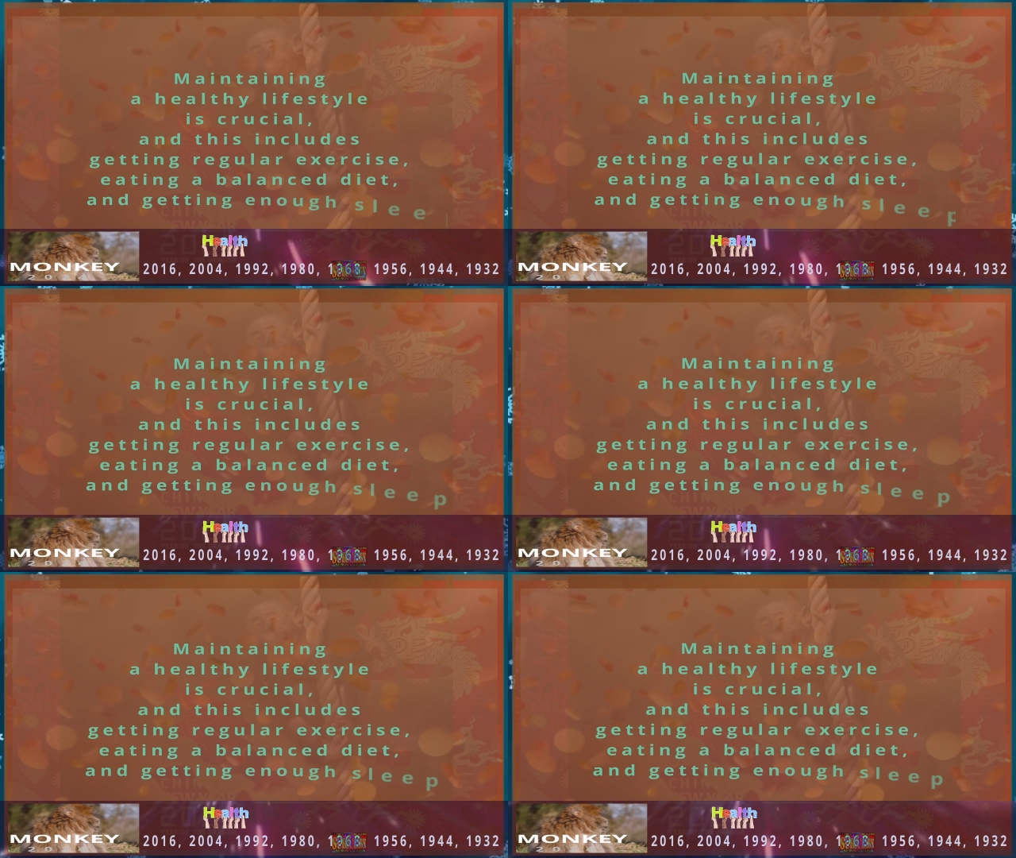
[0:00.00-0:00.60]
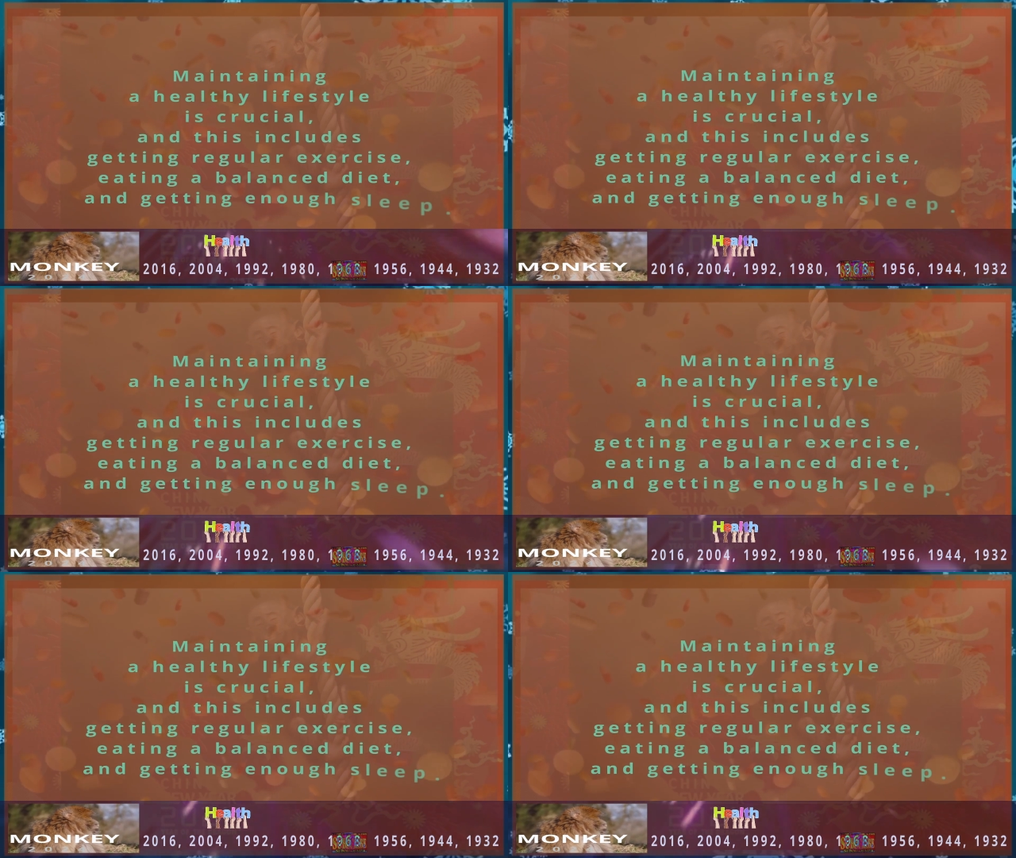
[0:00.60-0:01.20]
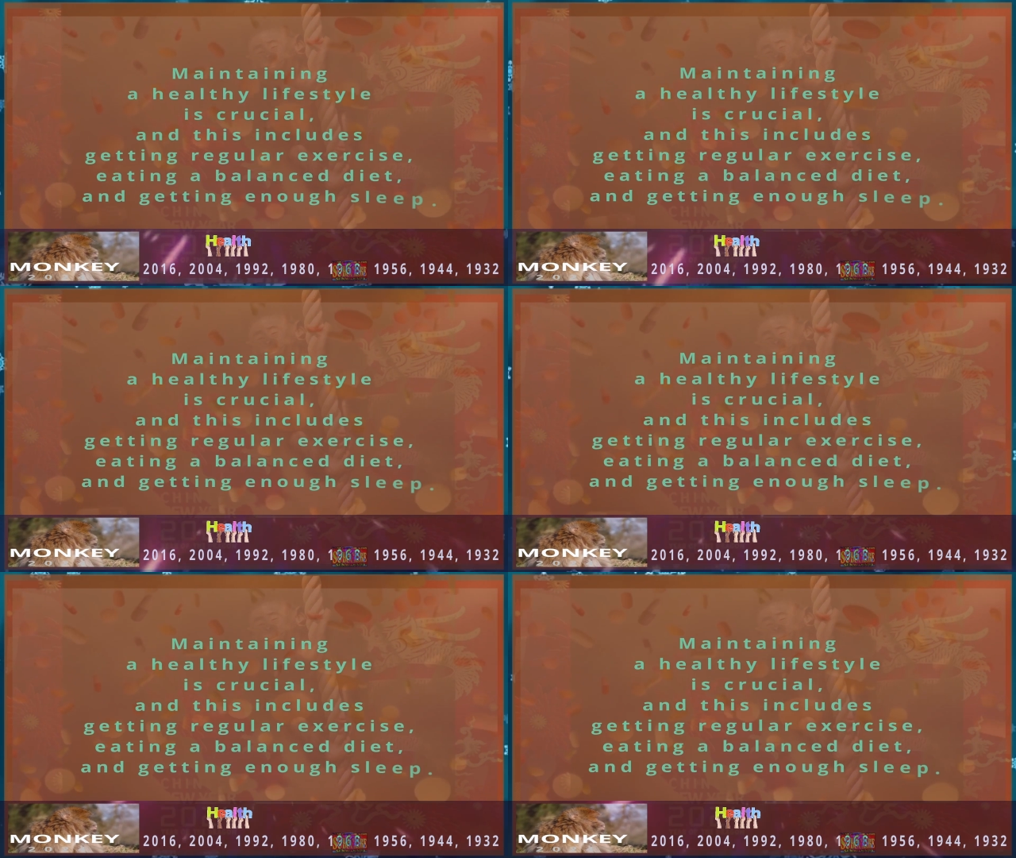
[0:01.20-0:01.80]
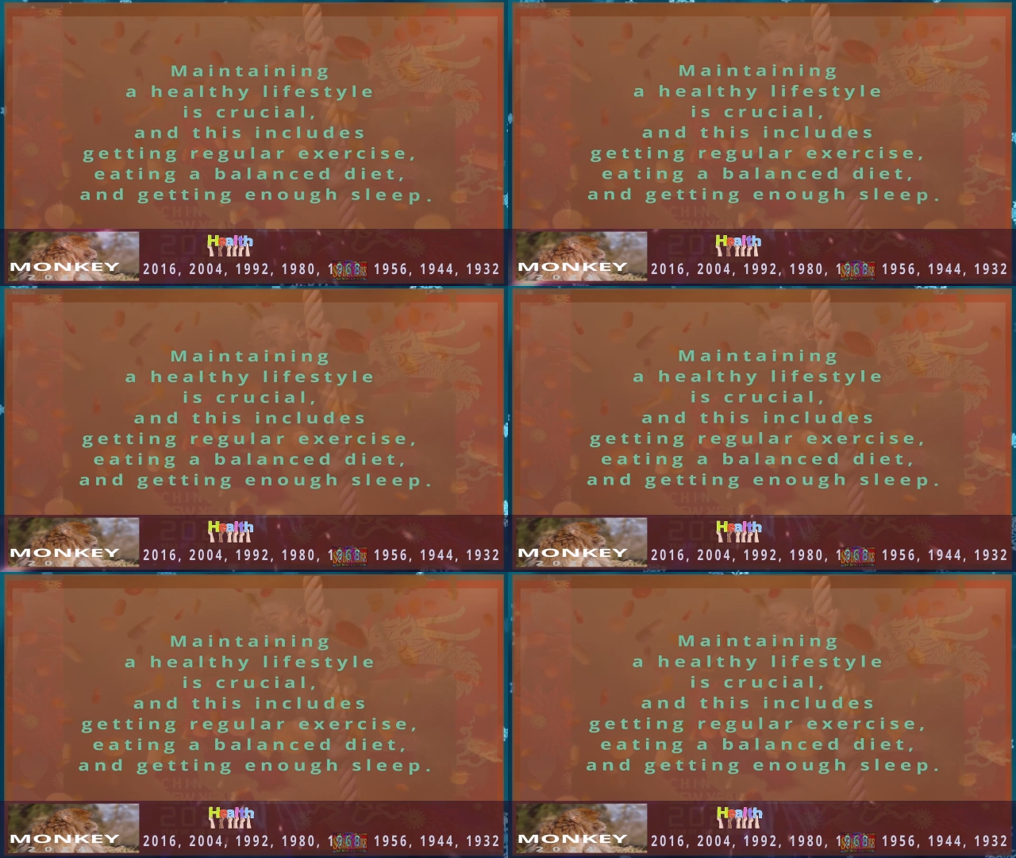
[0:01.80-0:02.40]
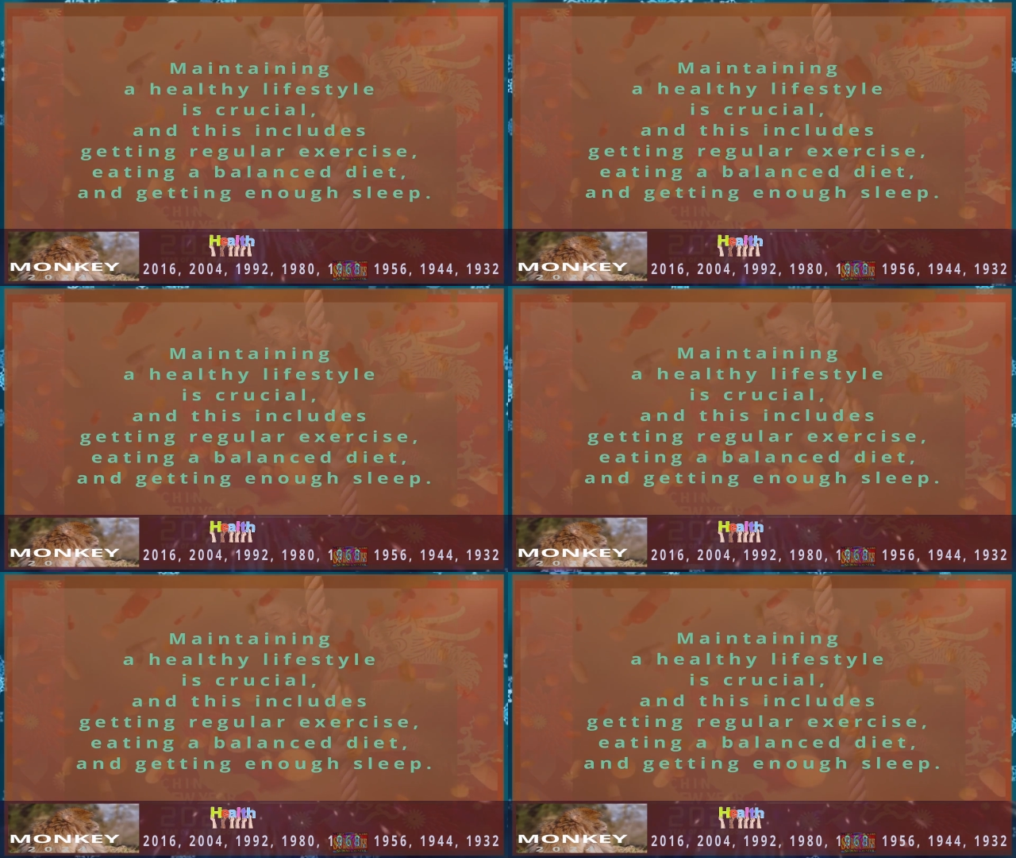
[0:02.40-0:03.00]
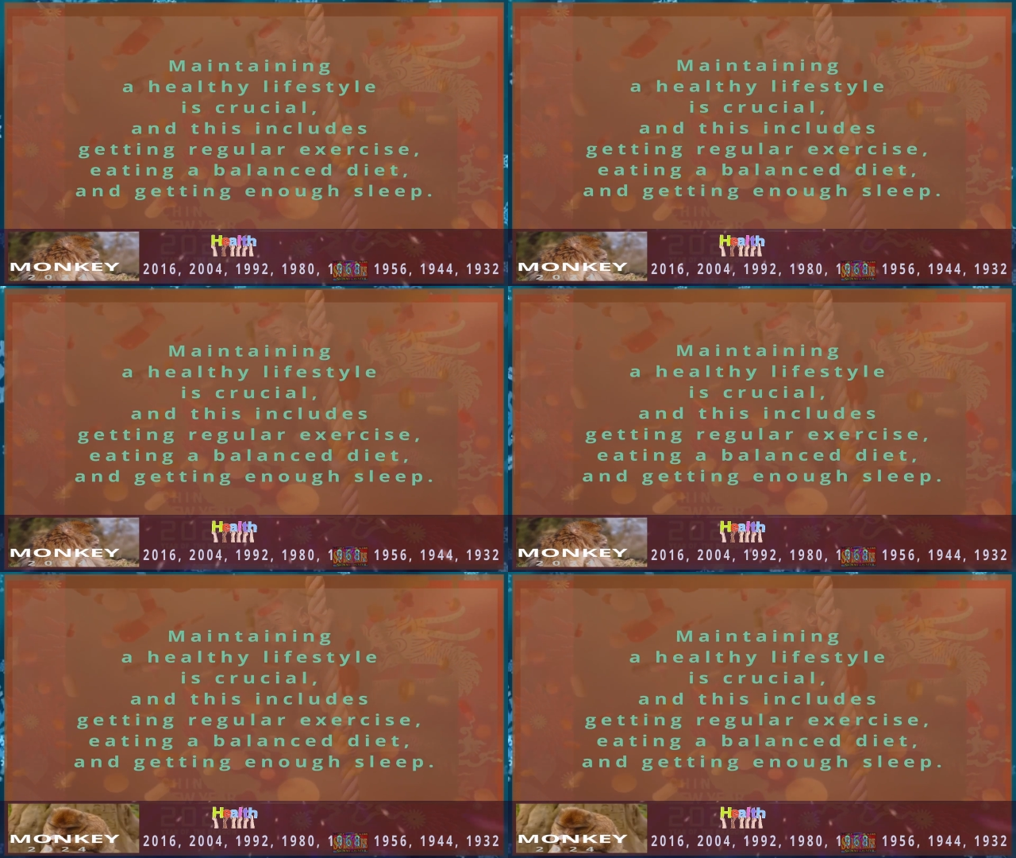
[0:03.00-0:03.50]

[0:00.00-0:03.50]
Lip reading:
Nobody's mouth can be seen.